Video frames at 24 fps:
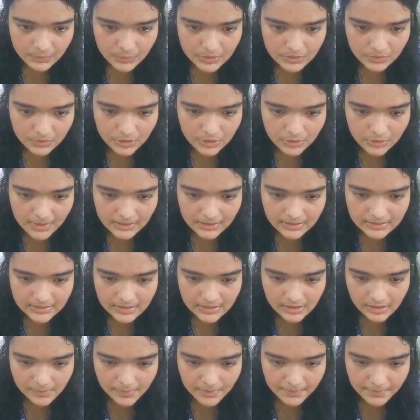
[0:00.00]
We're just going to make this a
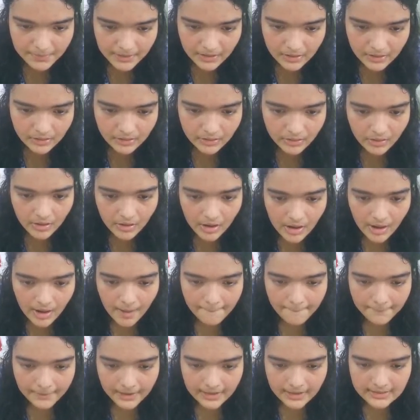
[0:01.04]
little bit bigger,
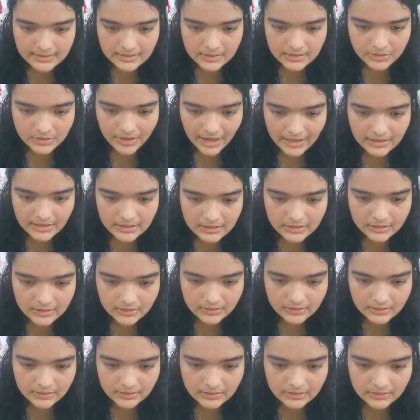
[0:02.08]
place this right
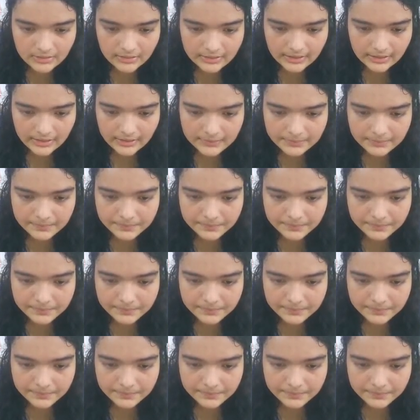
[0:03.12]
here again,